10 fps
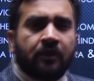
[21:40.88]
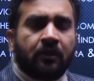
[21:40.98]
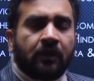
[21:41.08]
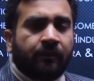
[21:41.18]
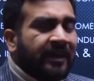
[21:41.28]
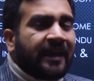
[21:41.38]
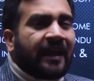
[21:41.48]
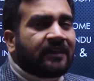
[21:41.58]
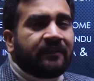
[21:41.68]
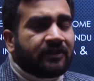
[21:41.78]
Being
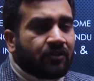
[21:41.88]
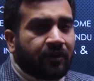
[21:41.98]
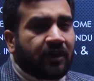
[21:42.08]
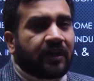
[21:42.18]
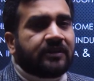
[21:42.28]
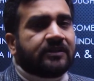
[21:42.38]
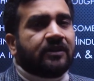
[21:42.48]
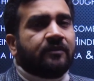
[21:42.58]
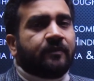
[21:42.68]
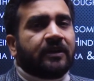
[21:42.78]
active is not a
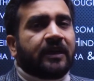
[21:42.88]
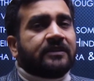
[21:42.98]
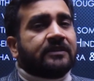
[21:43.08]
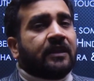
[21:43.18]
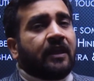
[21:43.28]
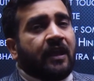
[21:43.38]
concern, but yes,